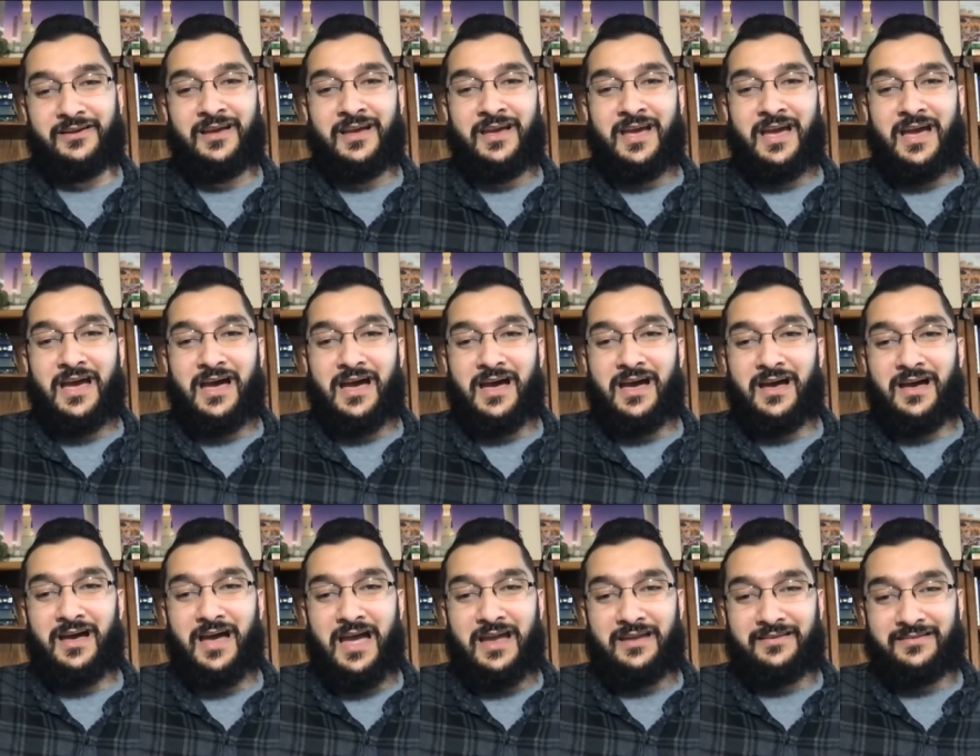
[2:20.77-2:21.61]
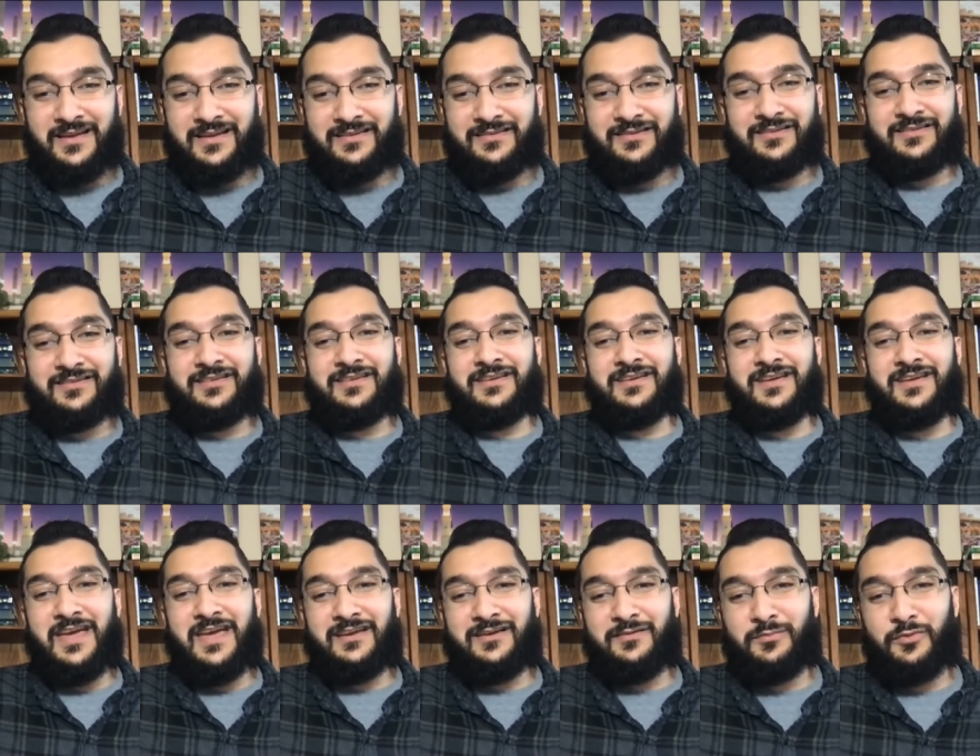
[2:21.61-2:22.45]
identity
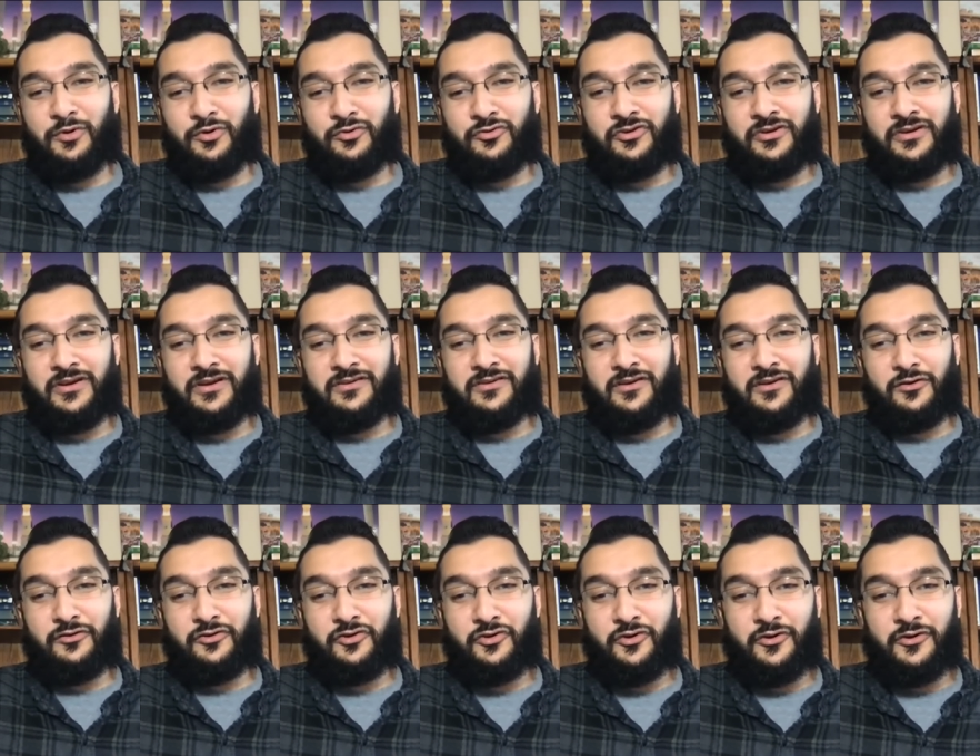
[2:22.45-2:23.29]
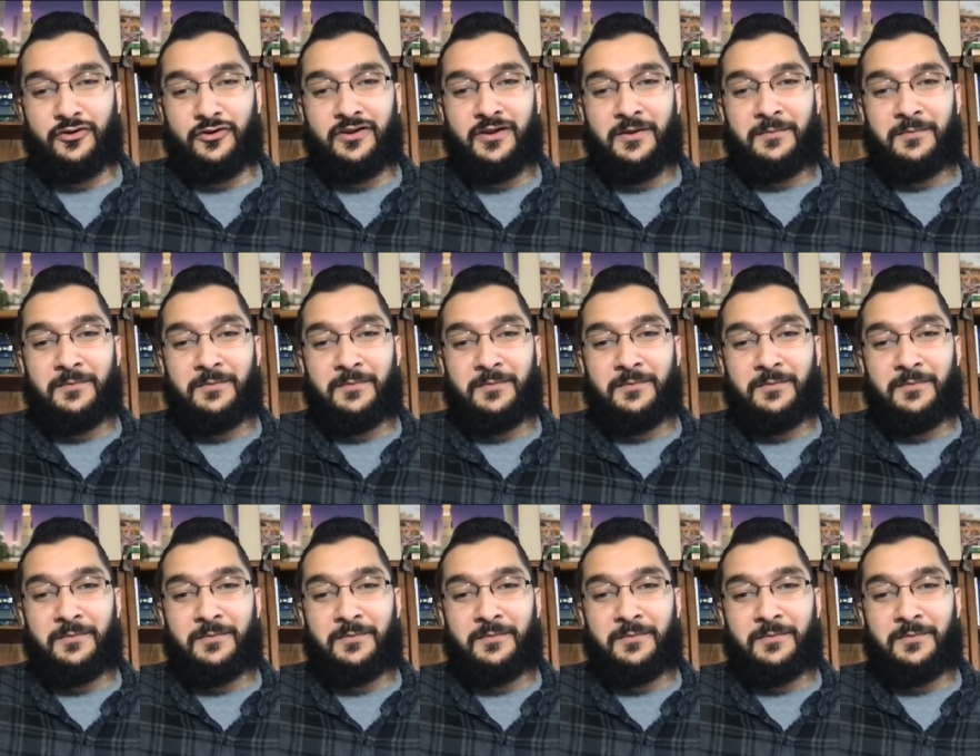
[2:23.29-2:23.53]
and emerging adulthood,